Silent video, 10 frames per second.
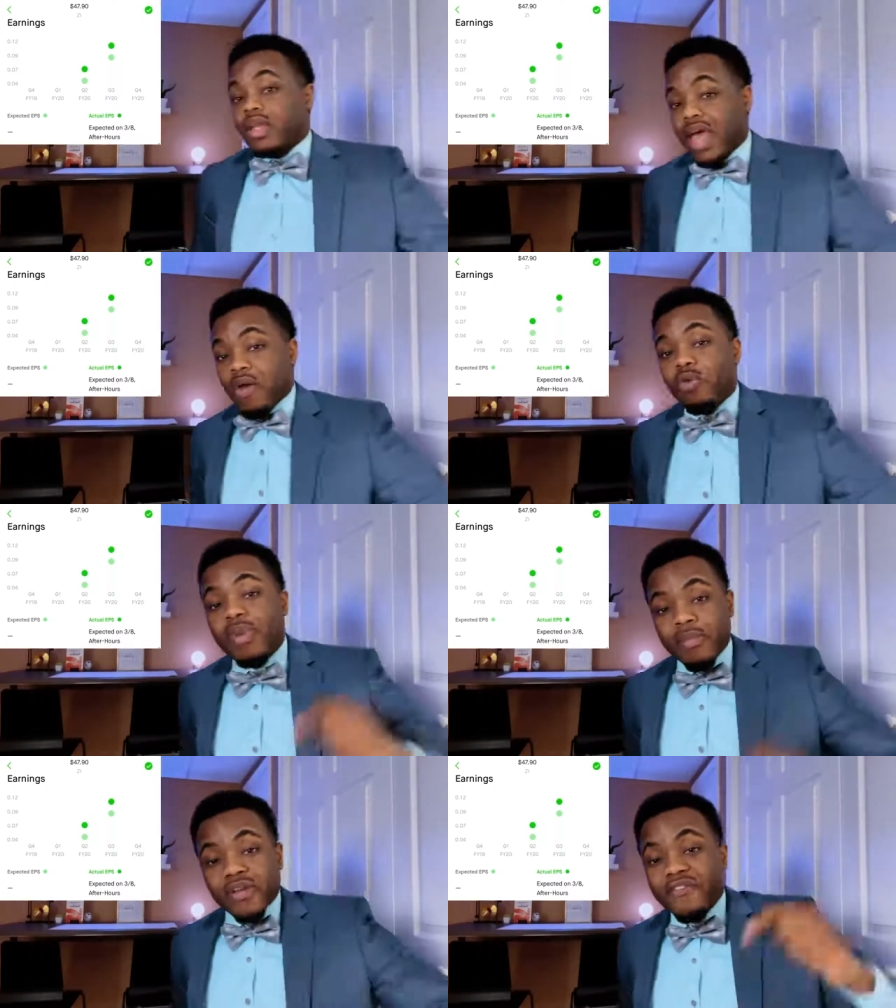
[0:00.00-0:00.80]
Now,
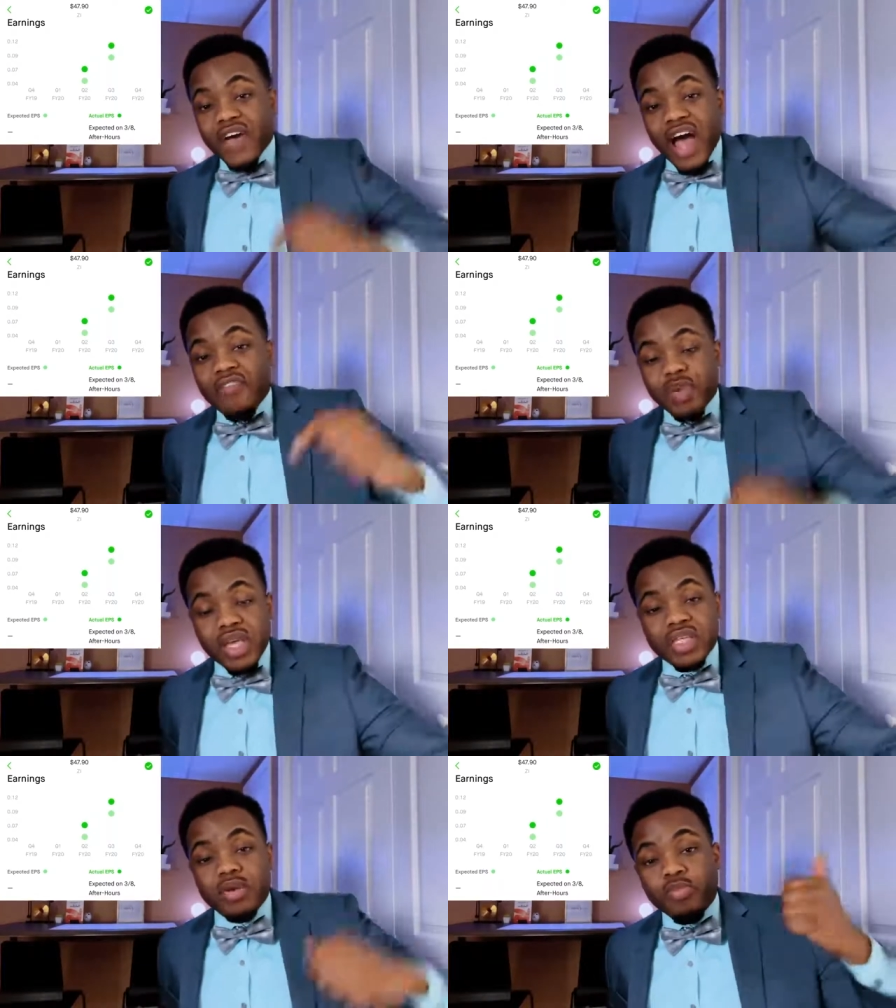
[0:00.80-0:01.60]
remember the 5
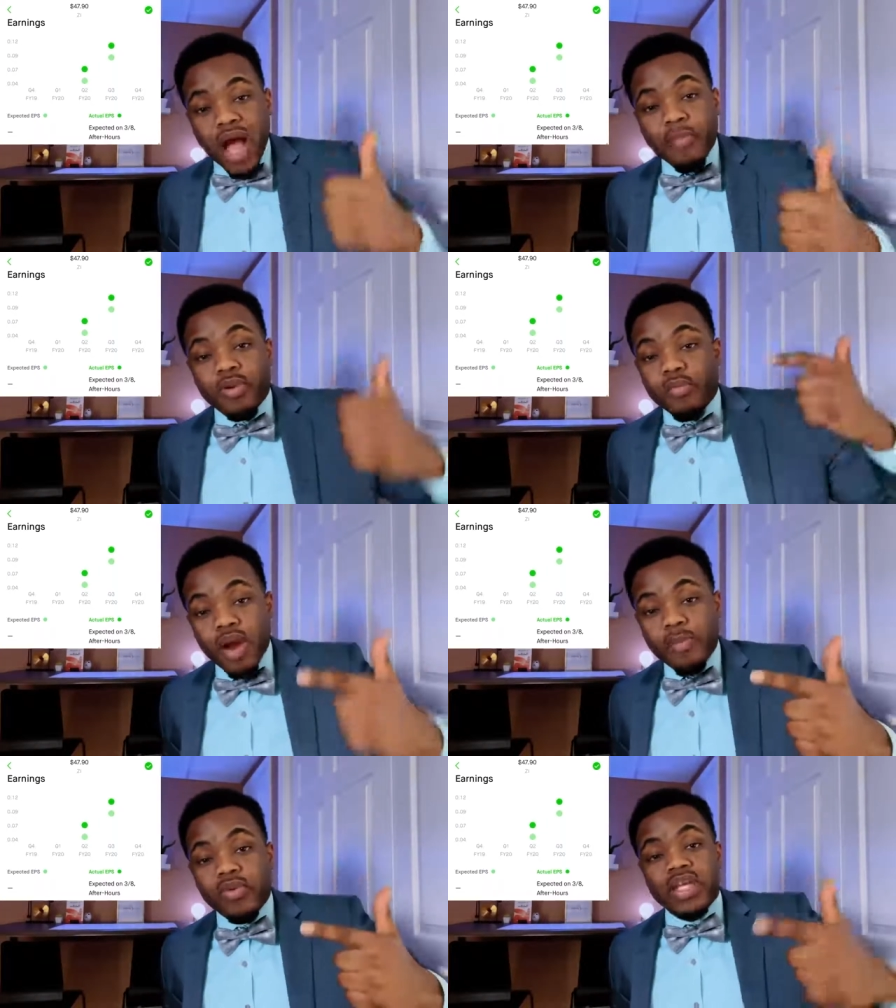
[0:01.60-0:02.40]
P's. Proper
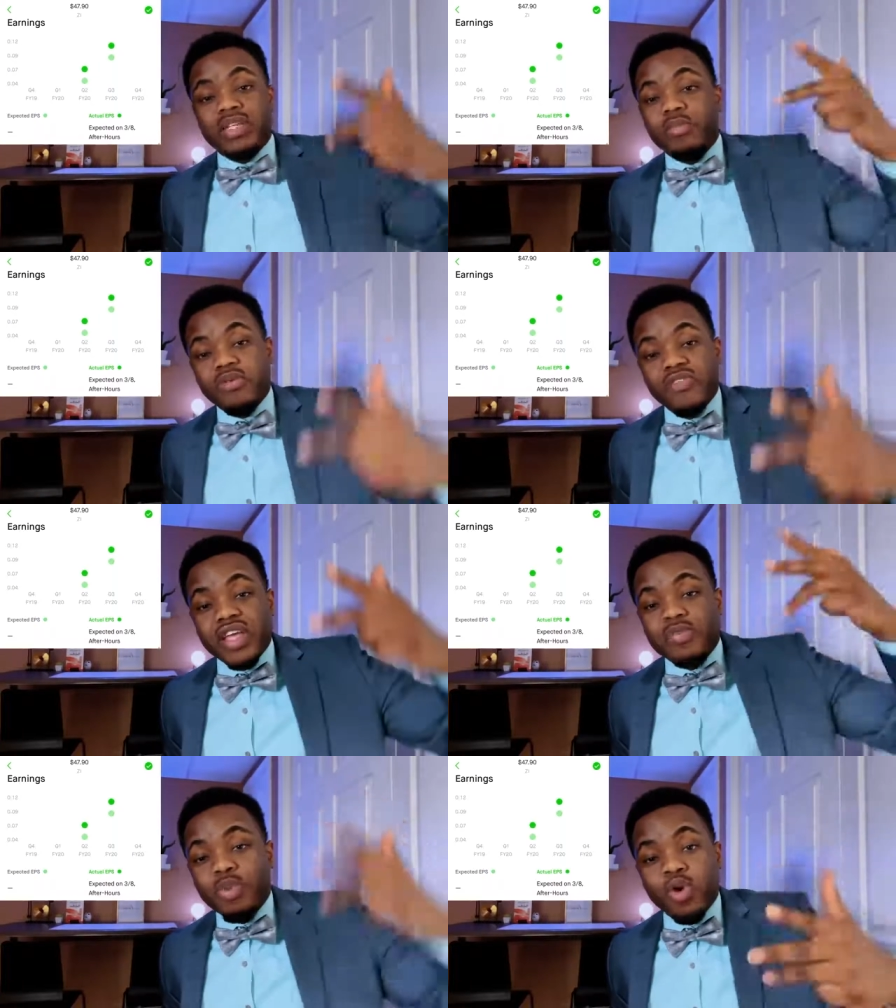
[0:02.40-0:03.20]
preparation
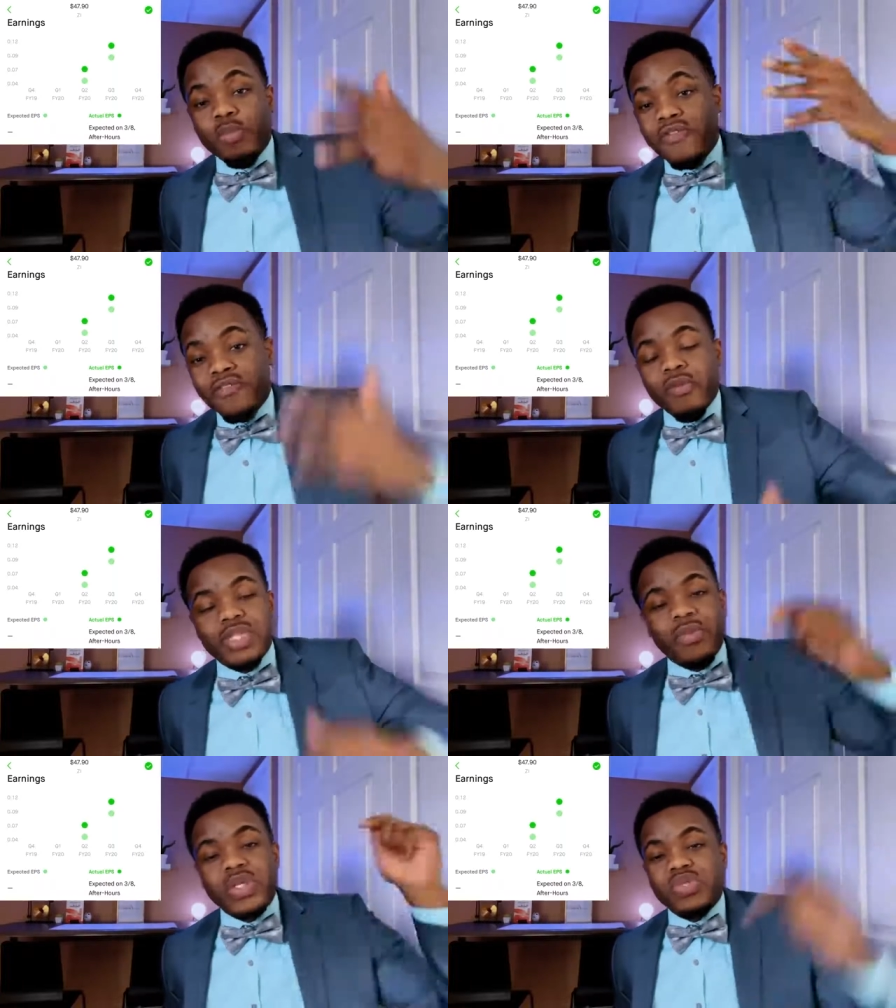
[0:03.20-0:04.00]
prevents poor
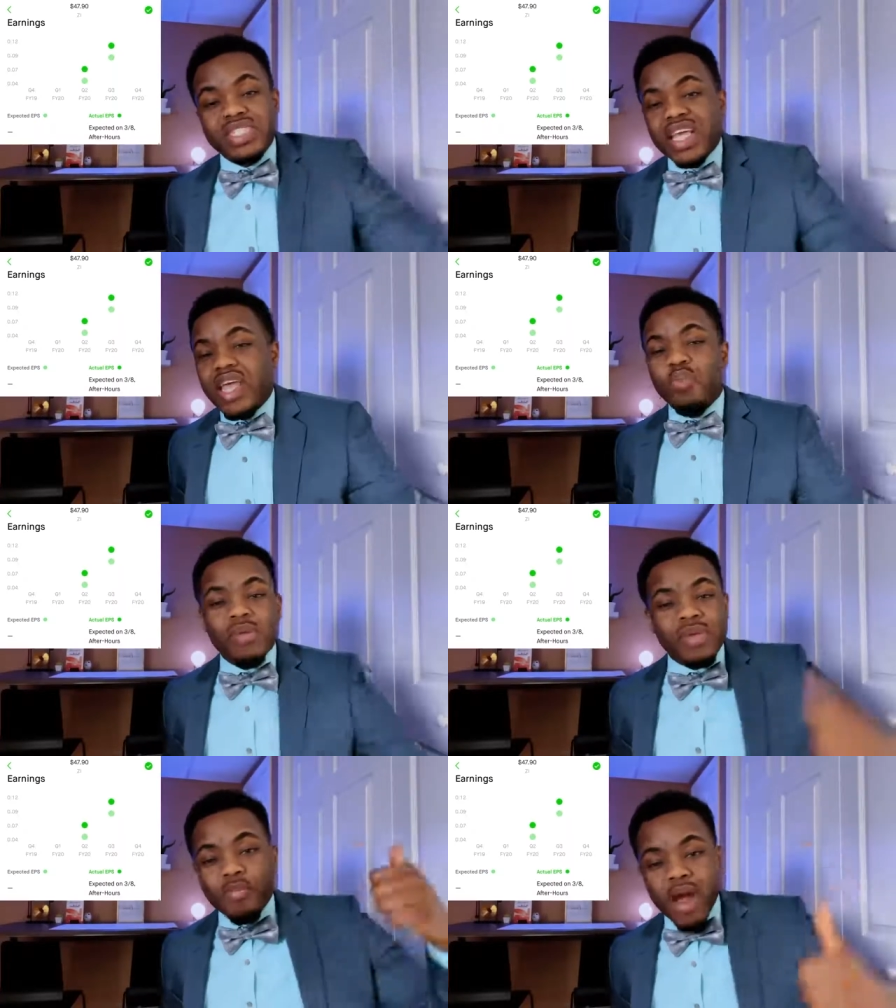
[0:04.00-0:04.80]
performance. I want you to say it
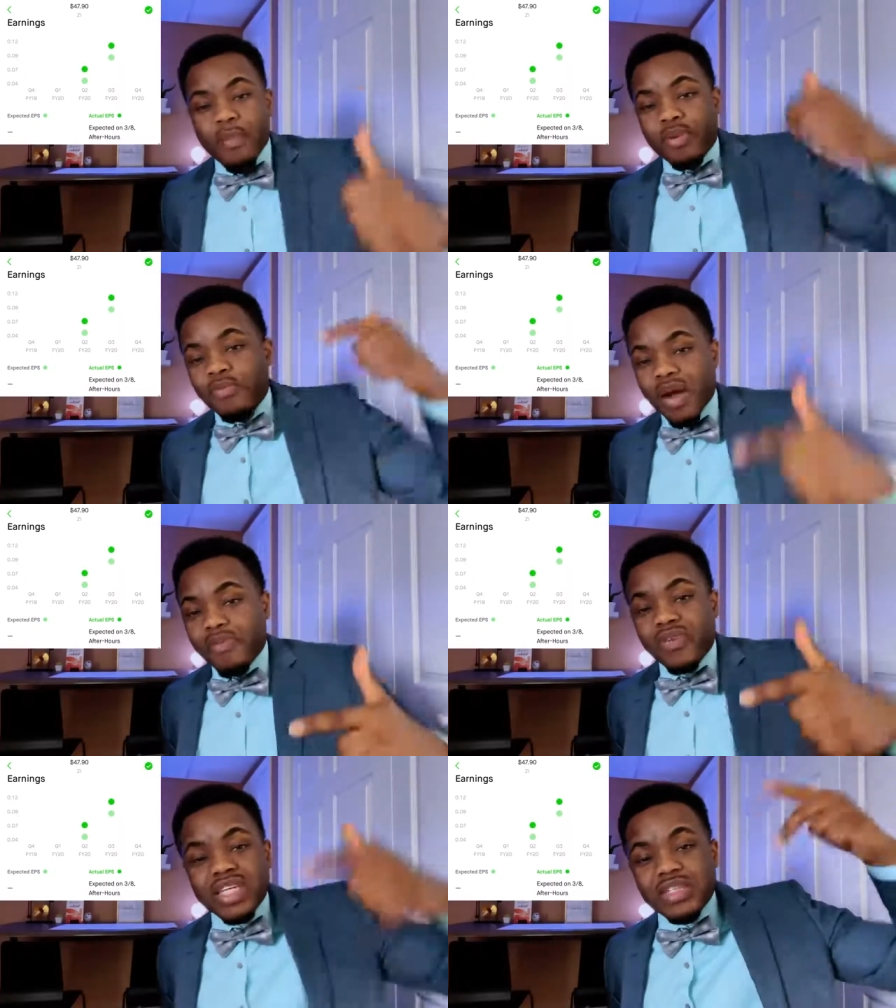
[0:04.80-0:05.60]
with me. Proper
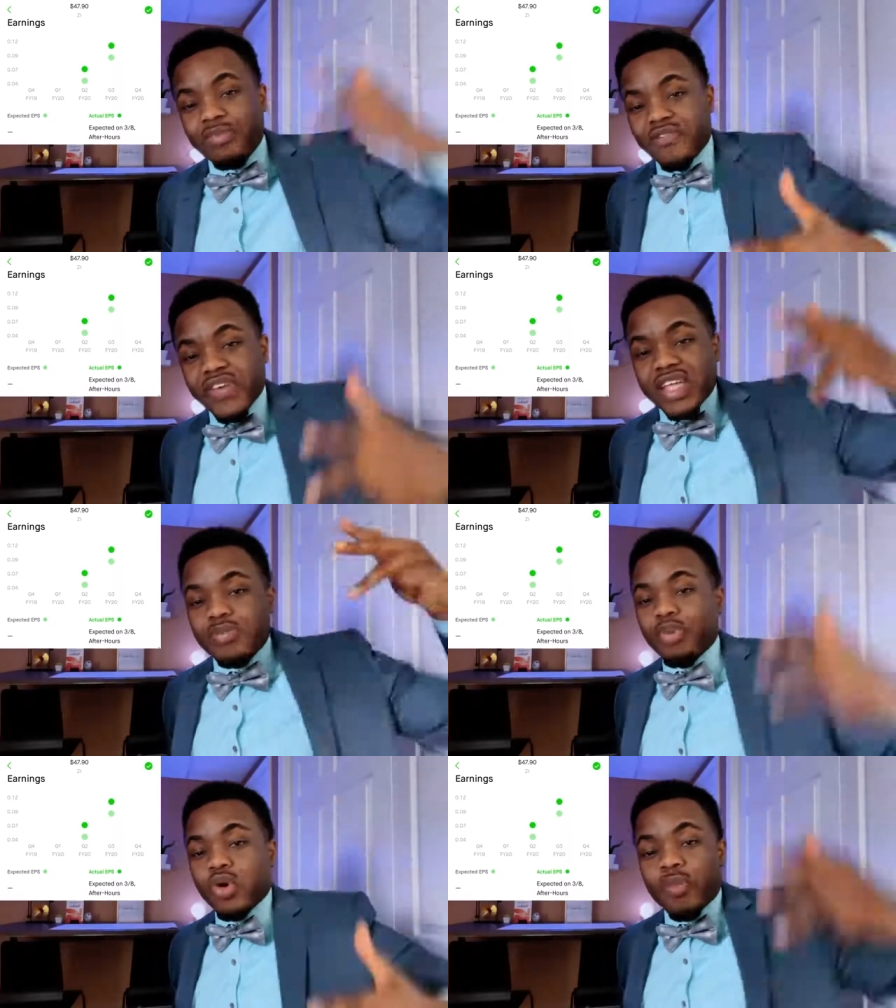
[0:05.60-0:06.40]
preparation prevents
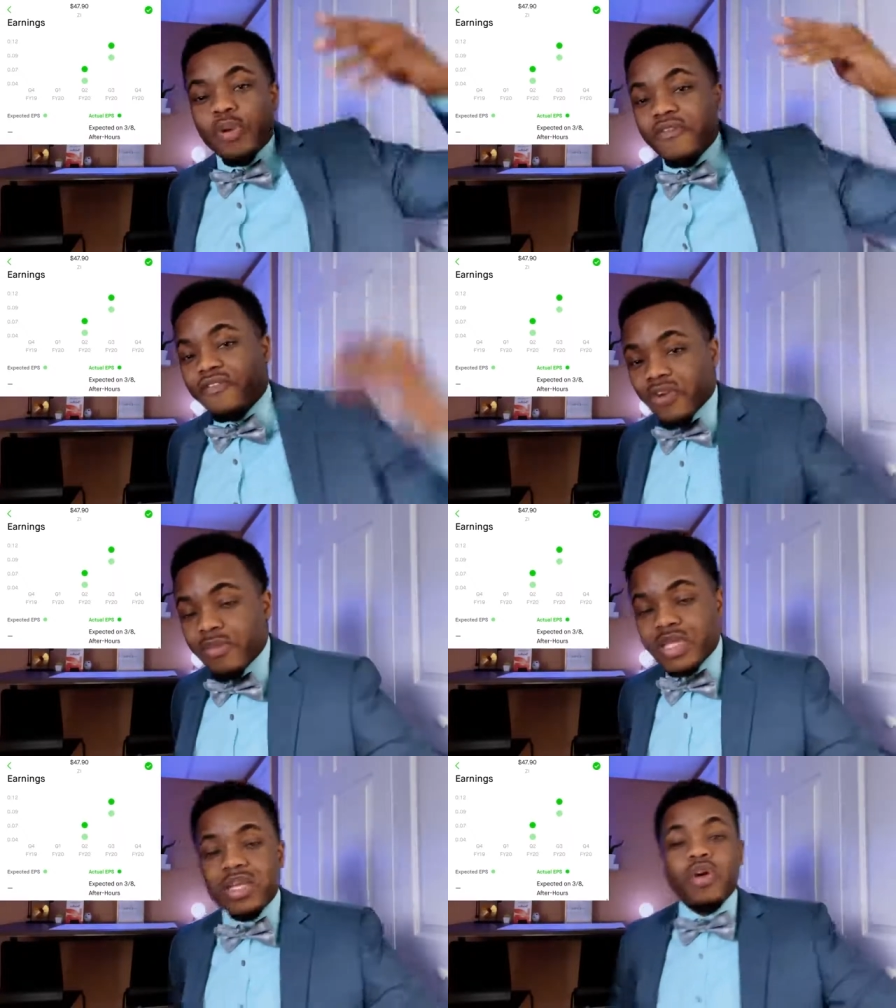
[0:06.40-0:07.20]
poor
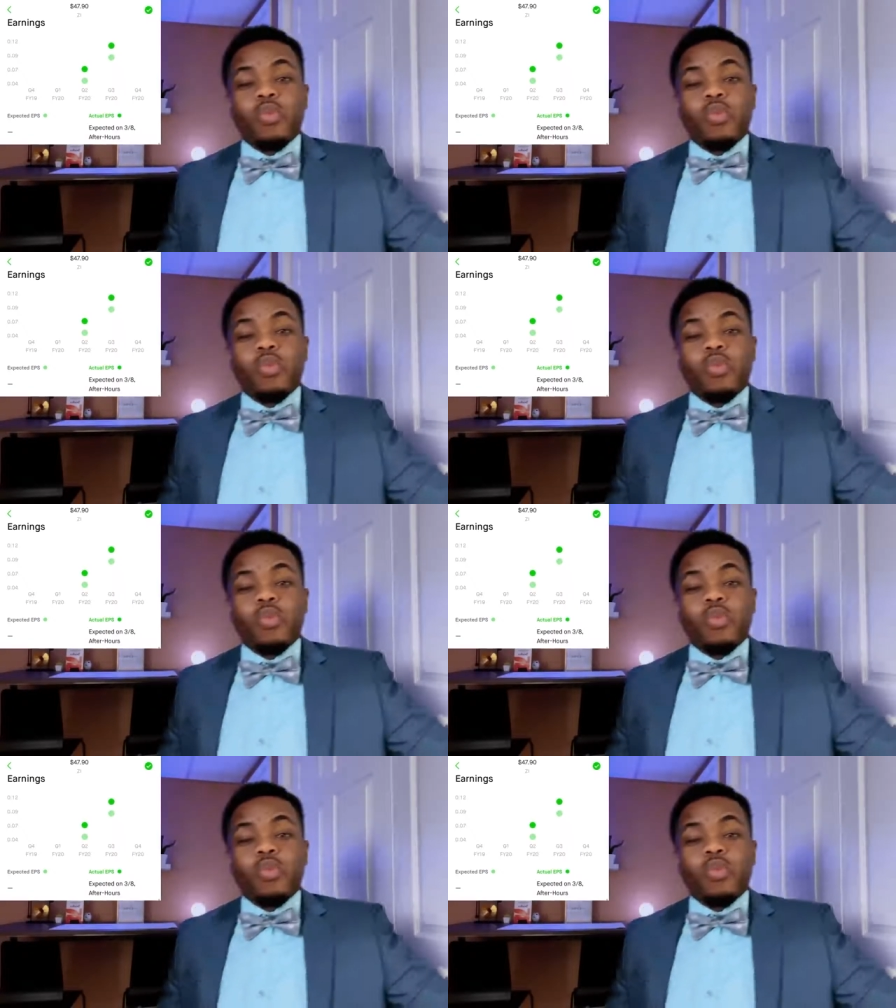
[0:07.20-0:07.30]
performance.